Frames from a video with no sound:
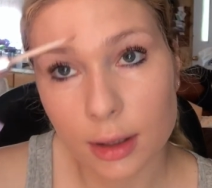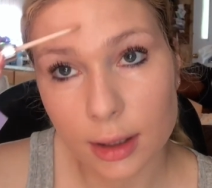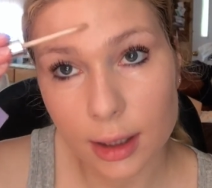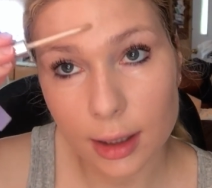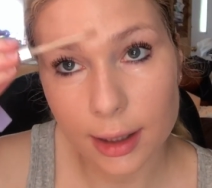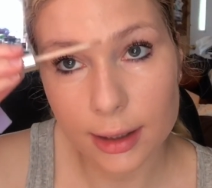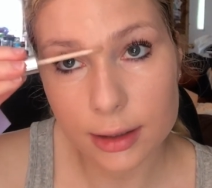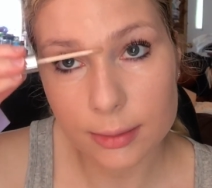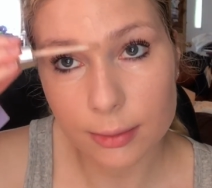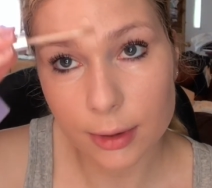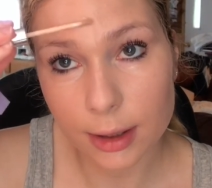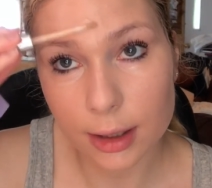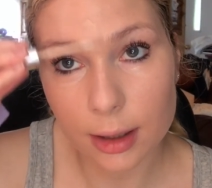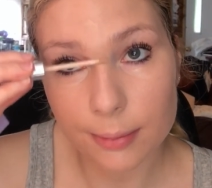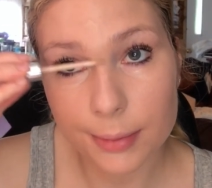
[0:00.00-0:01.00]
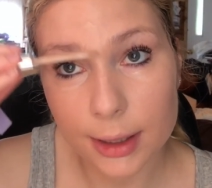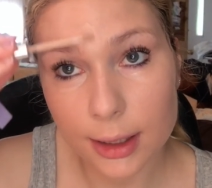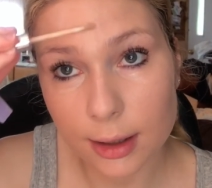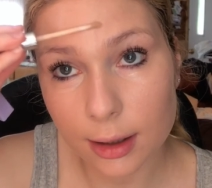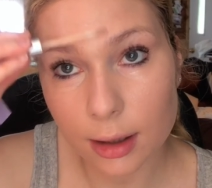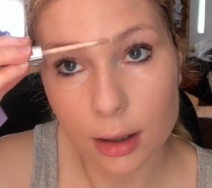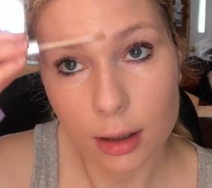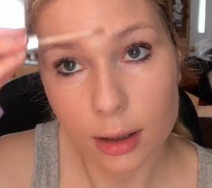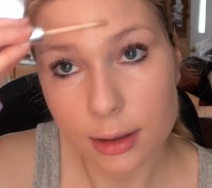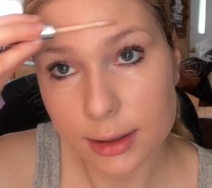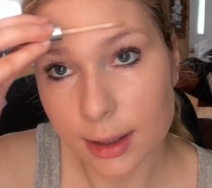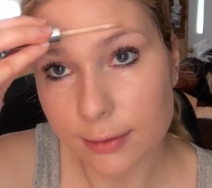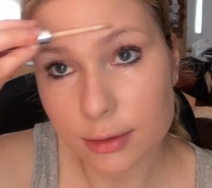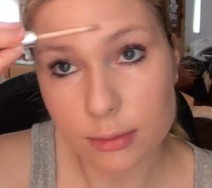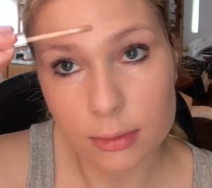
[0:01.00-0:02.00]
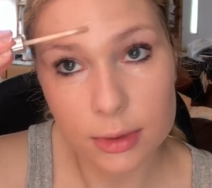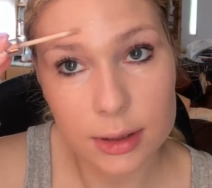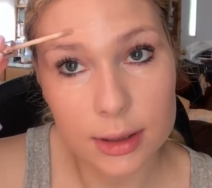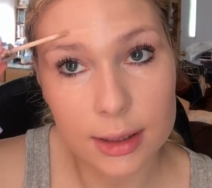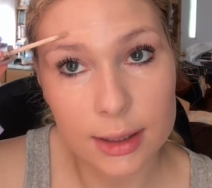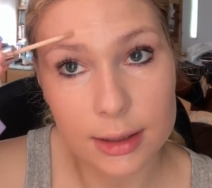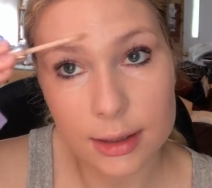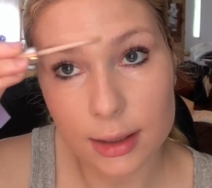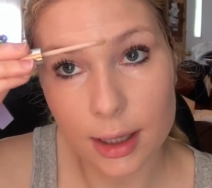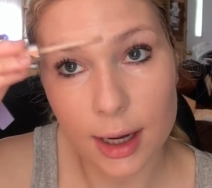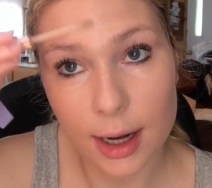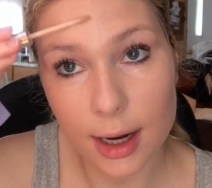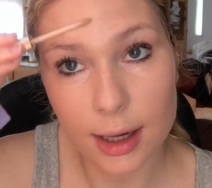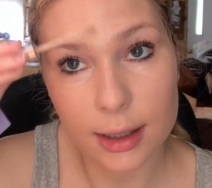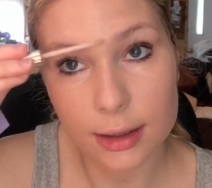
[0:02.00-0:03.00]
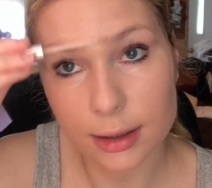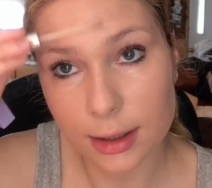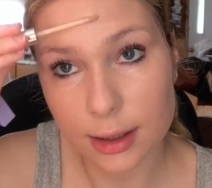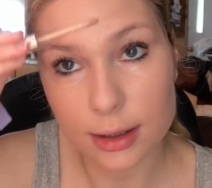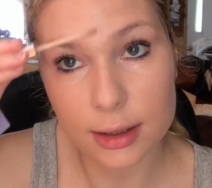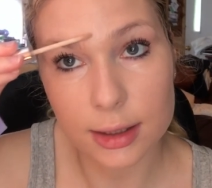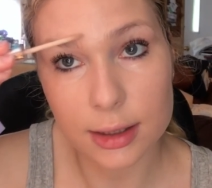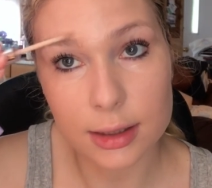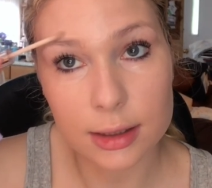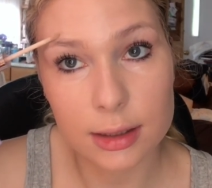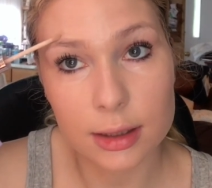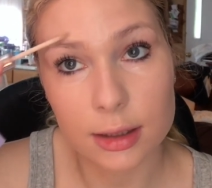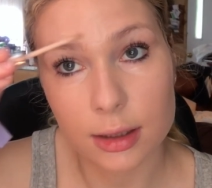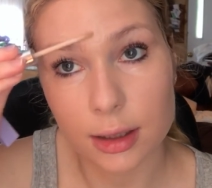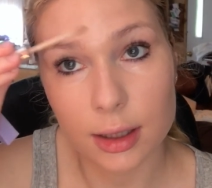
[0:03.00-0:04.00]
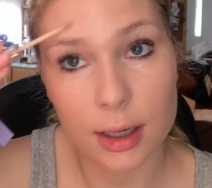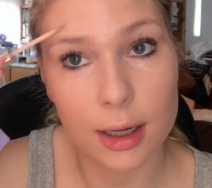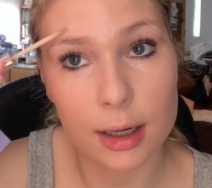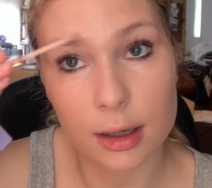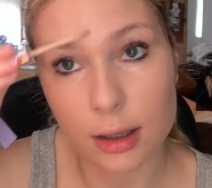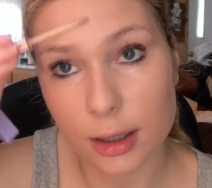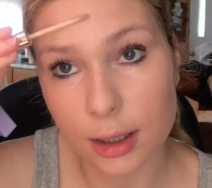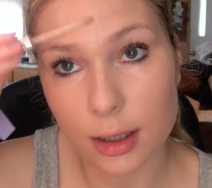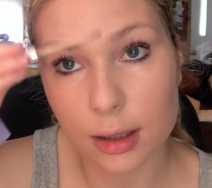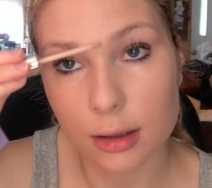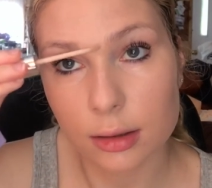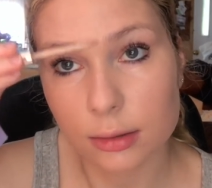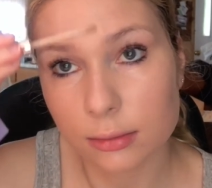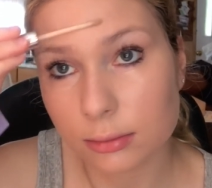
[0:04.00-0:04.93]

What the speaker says: Now I like to bring it up here because I have some zits and acne in this area.